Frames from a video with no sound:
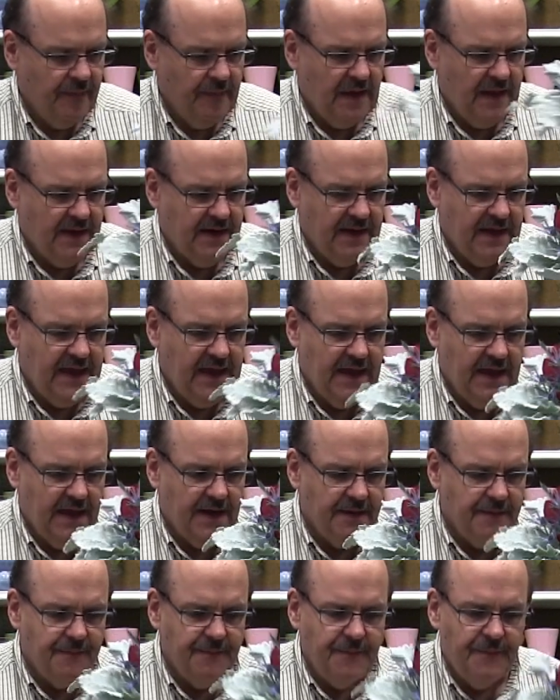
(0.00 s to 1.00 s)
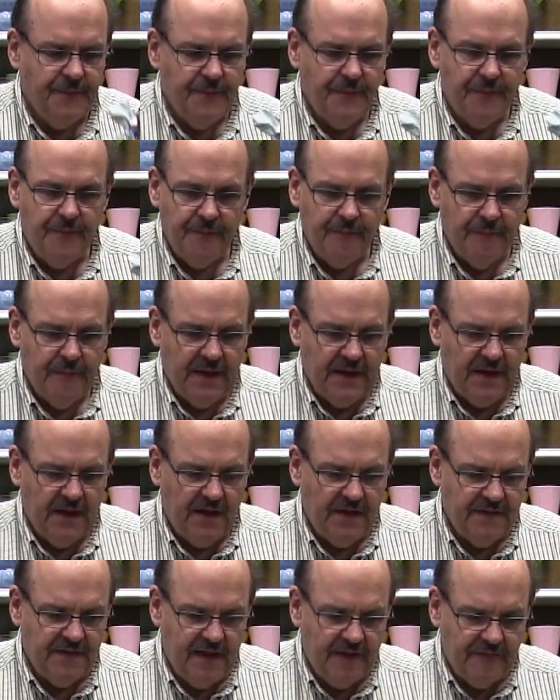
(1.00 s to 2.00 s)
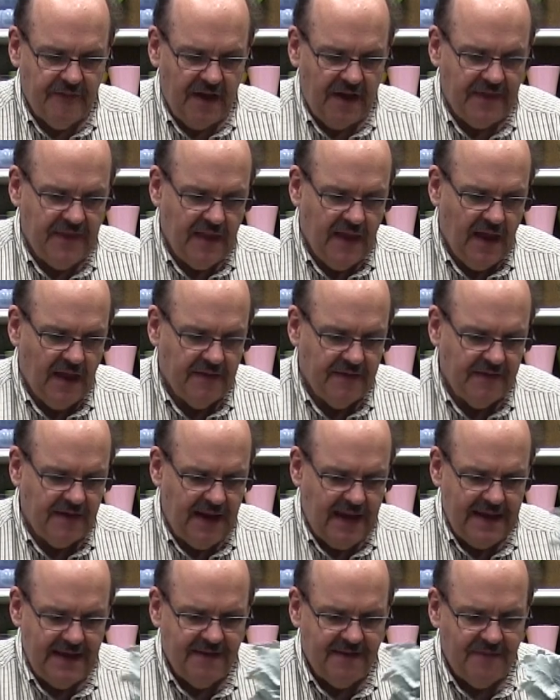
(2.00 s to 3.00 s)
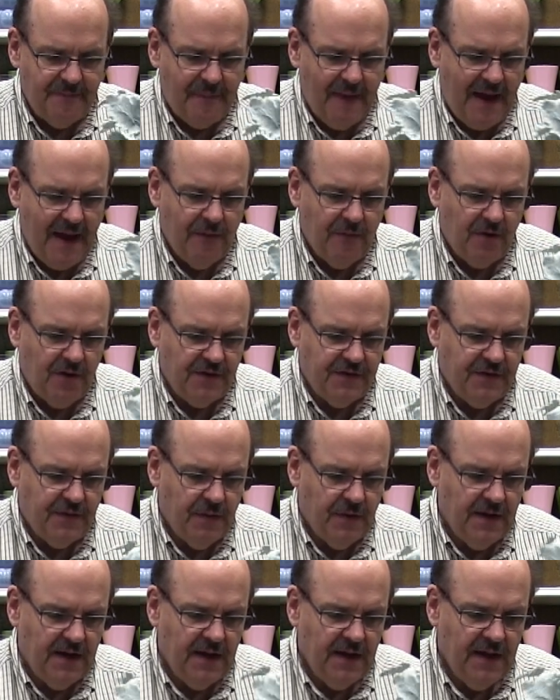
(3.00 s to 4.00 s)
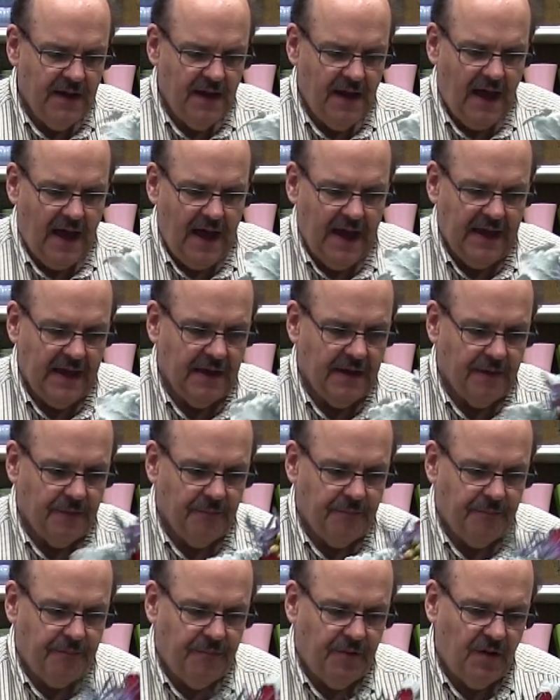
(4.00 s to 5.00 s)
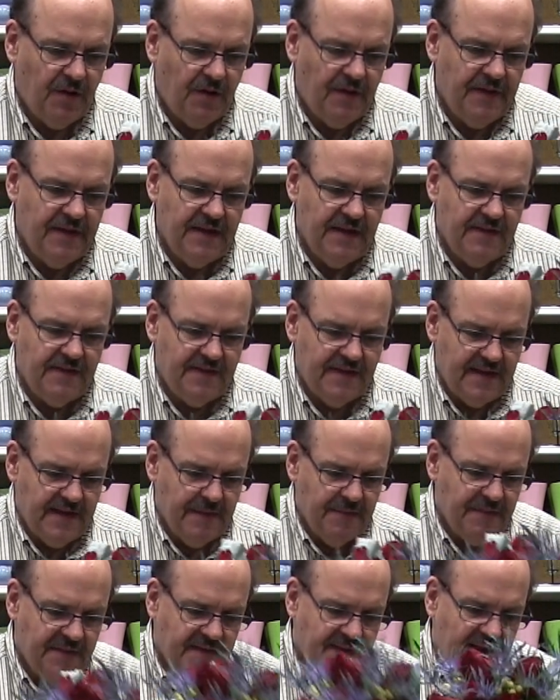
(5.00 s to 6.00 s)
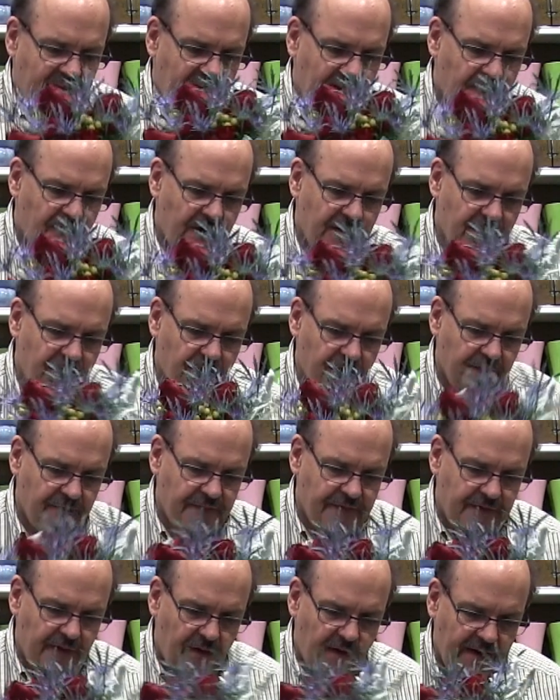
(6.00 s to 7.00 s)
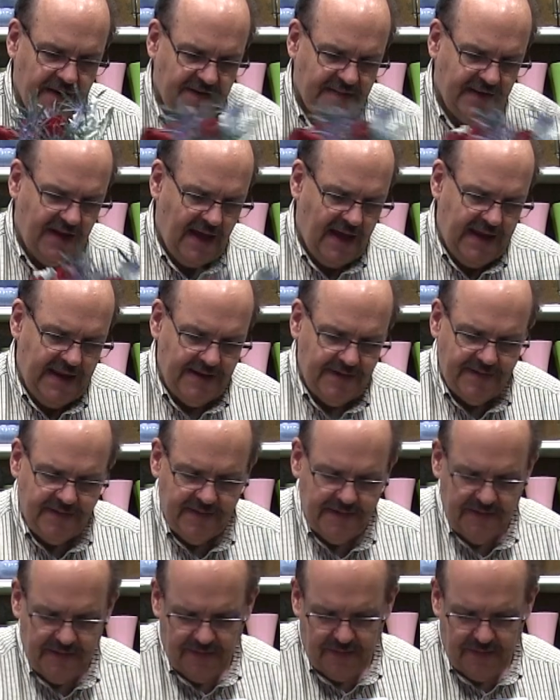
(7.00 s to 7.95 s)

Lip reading: And again, because I've got a slight spiral to it, I can pull these stems together into a very tight